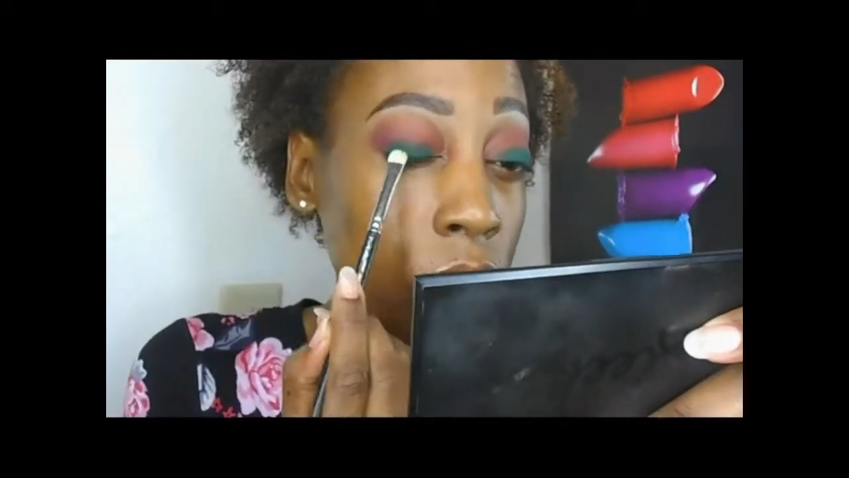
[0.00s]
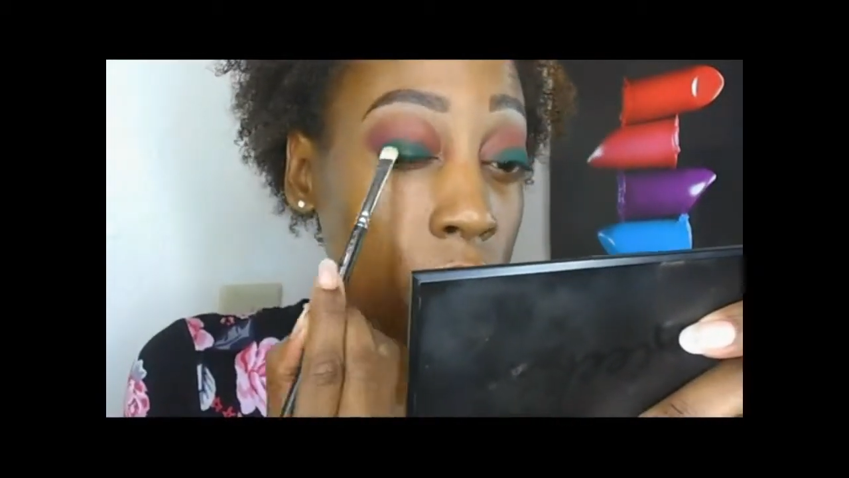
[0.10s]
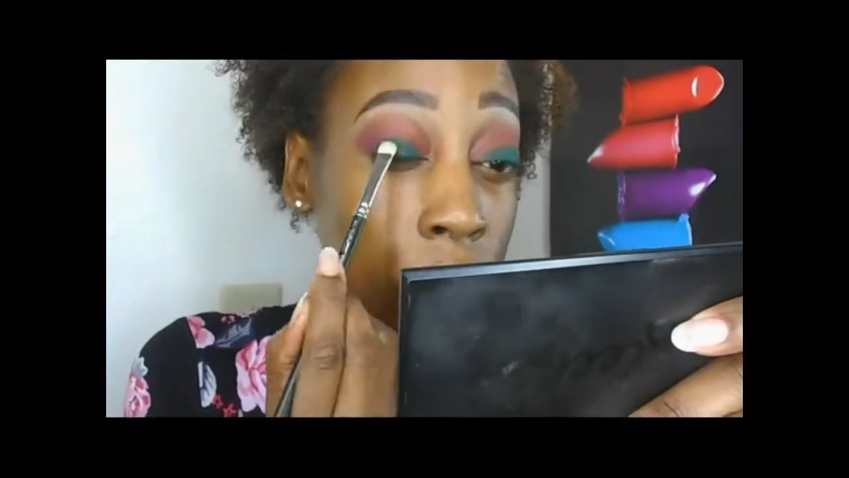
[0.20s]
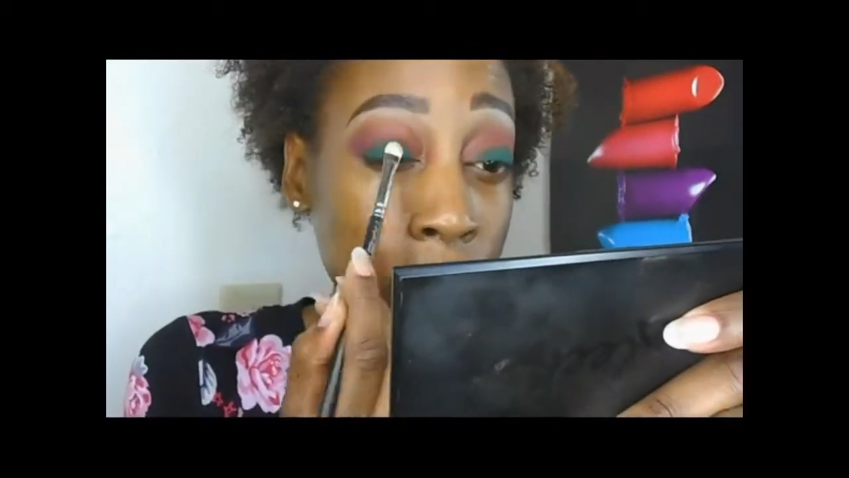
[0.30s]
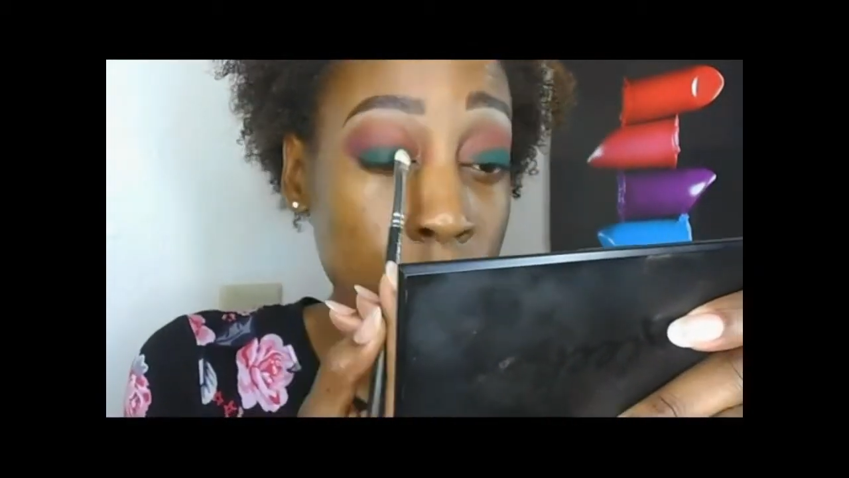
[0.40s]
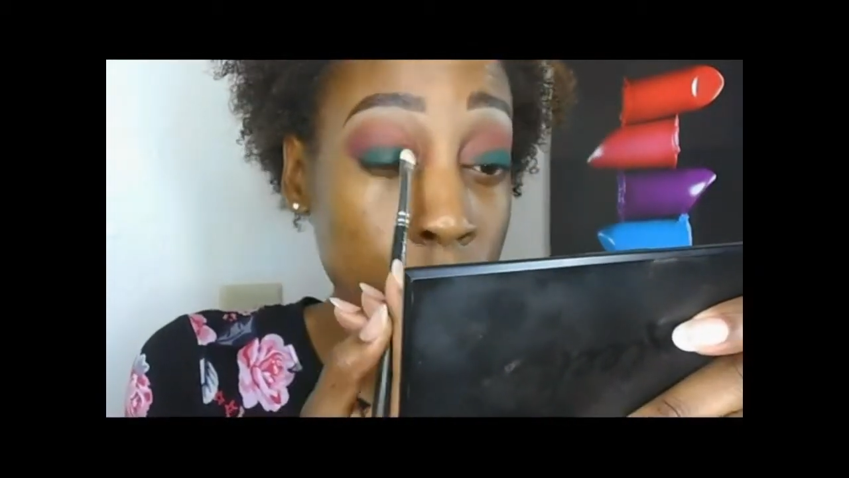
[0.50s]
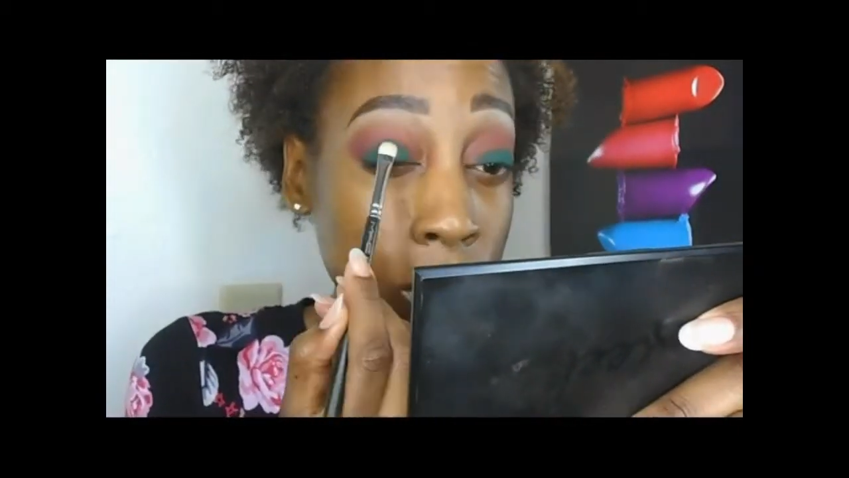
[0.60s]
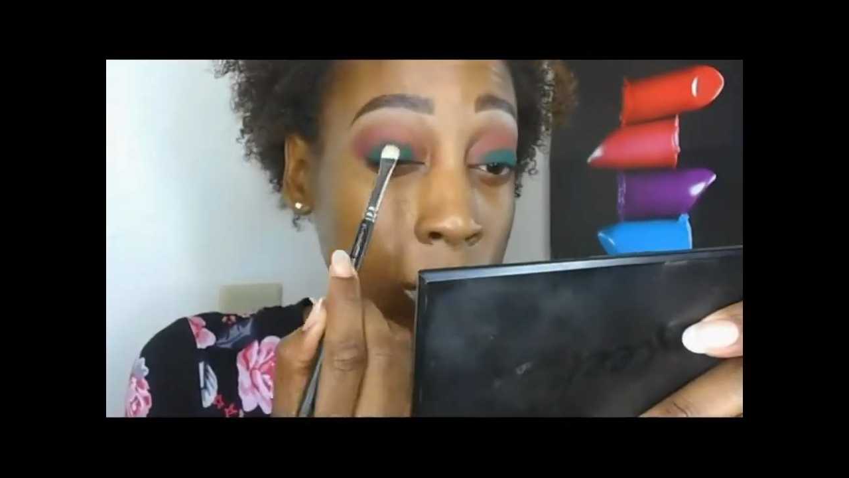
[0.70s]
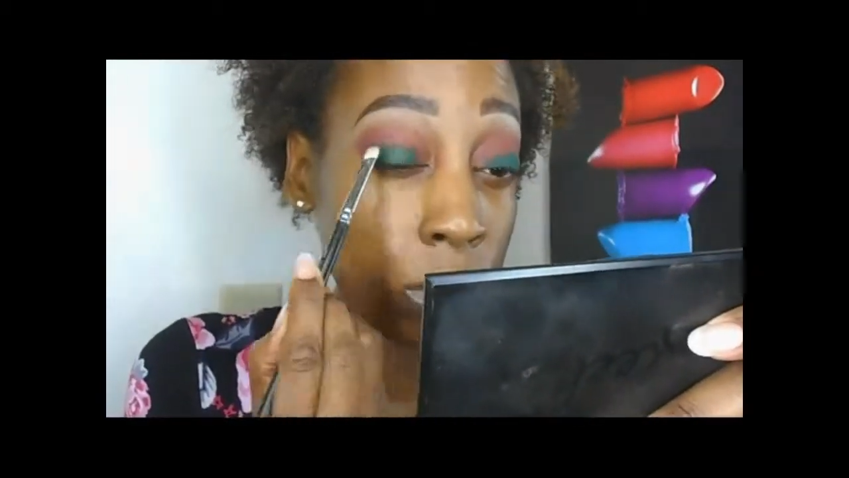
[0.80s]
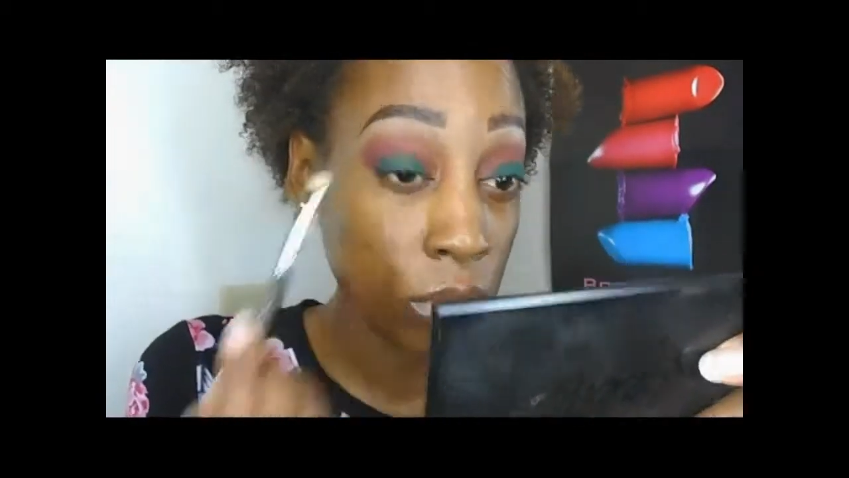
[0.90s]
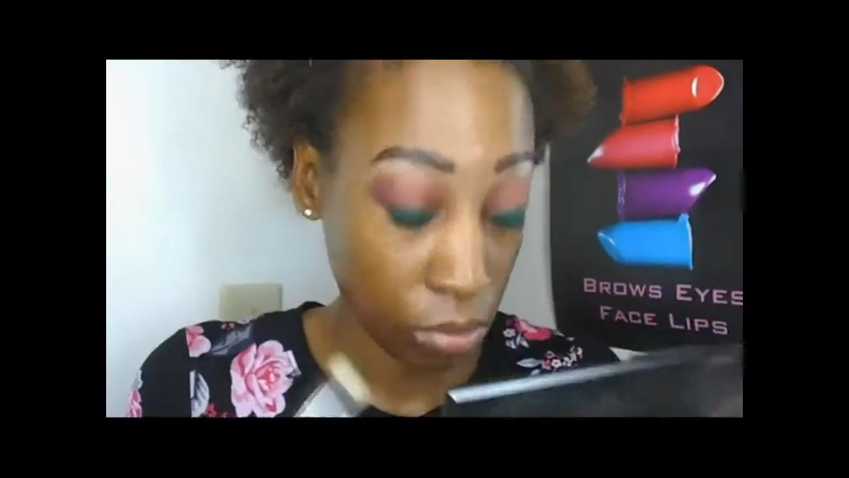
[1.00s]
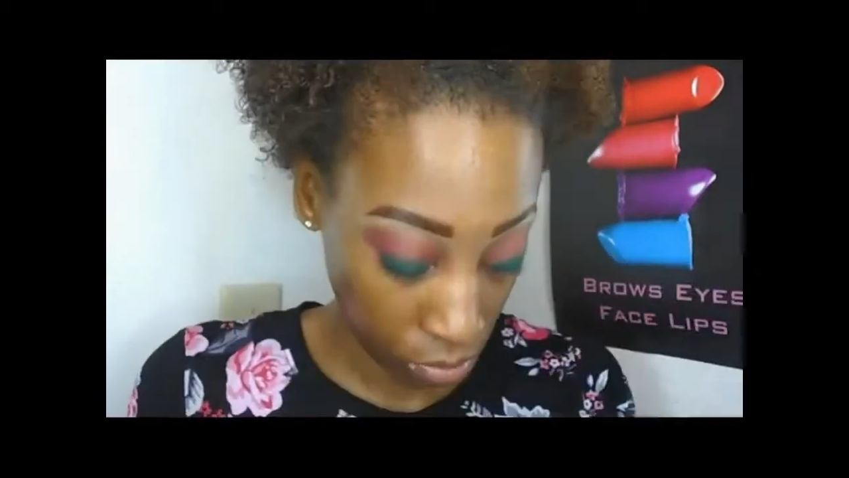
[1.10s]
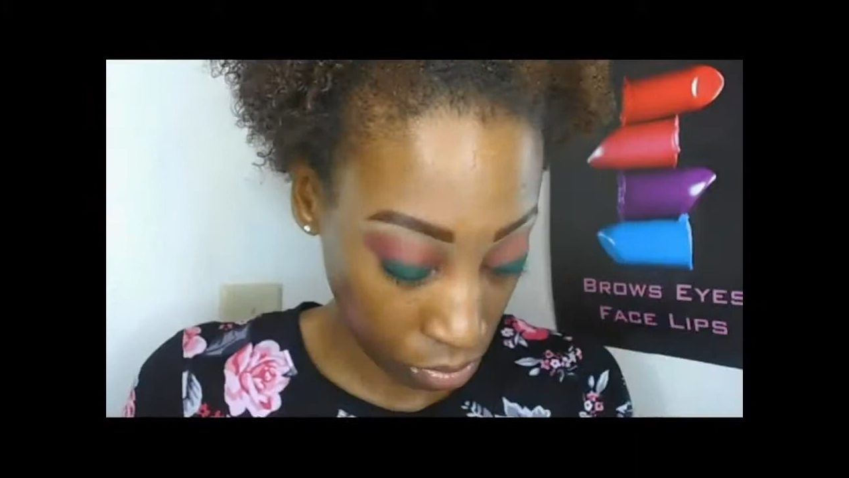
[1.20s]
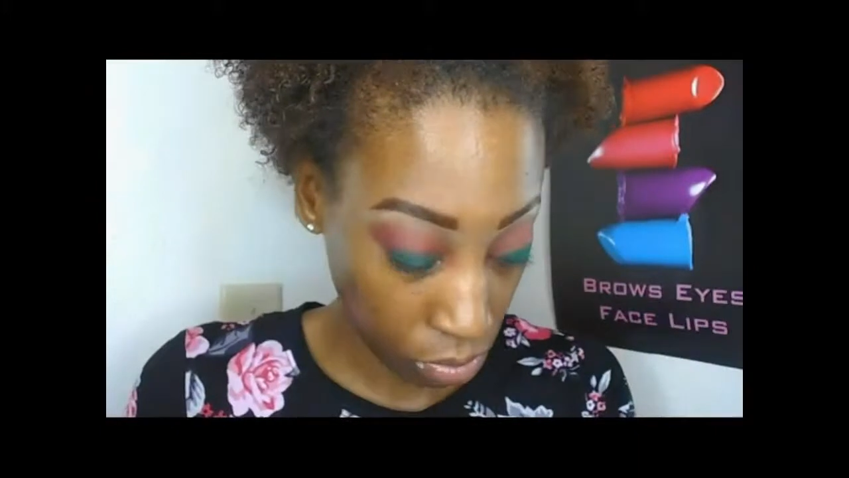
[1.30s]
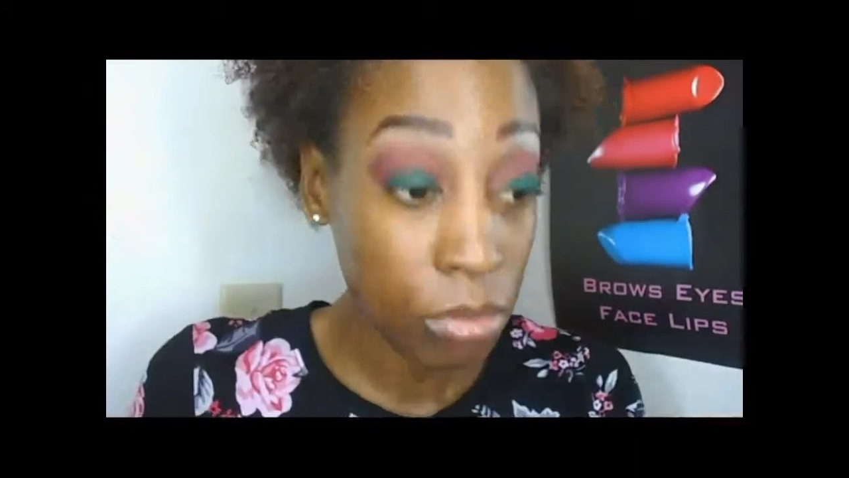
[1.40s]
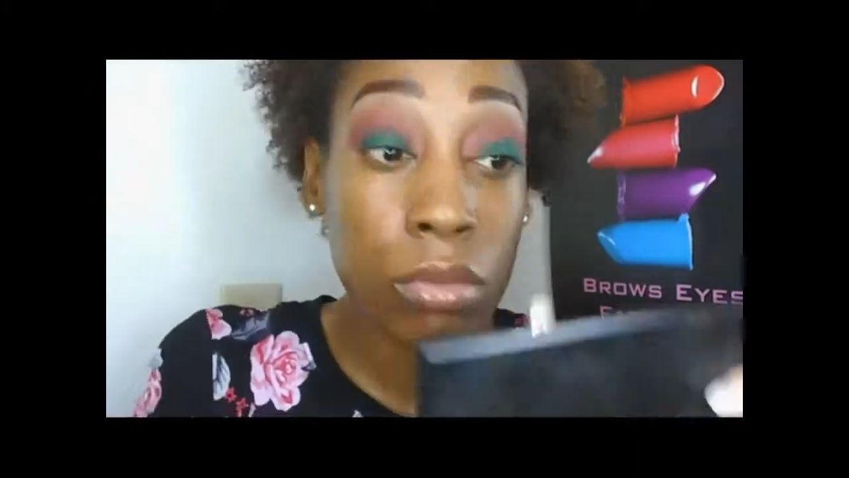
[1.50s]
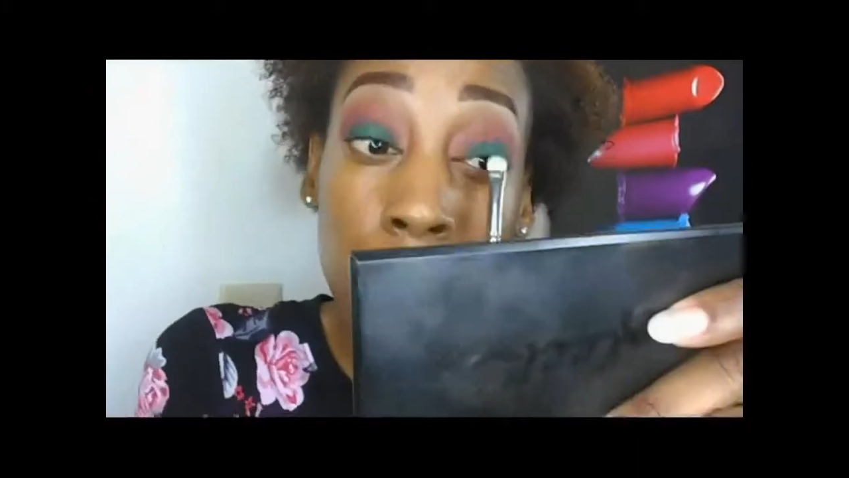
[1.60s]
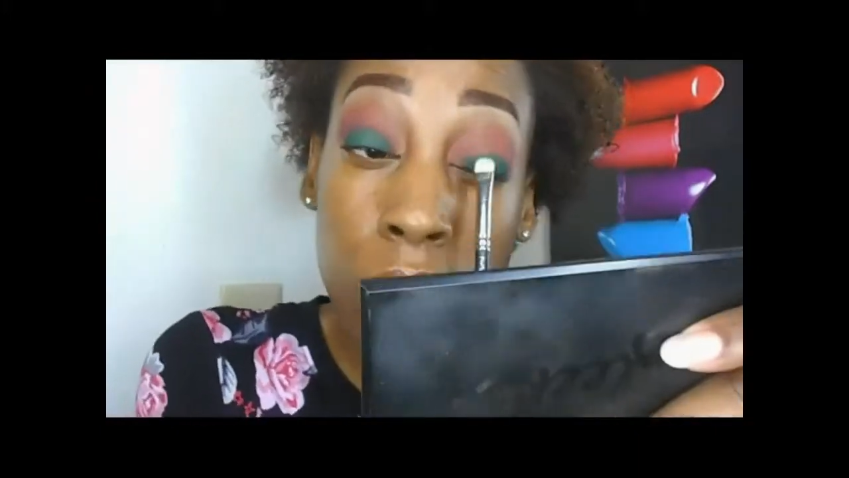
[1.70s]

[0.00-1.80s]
green color as a base